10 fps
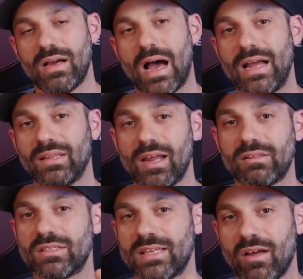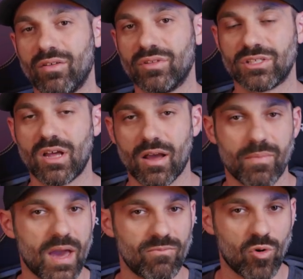I like the sound of the stock
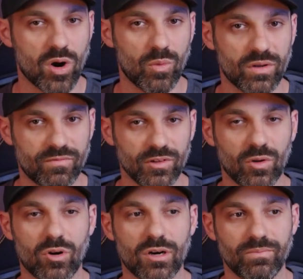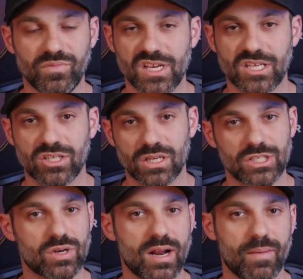pad more with velour, just
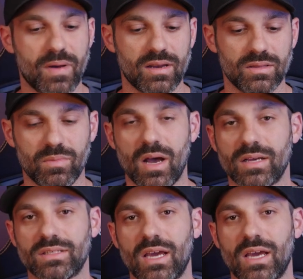straight up out of the box.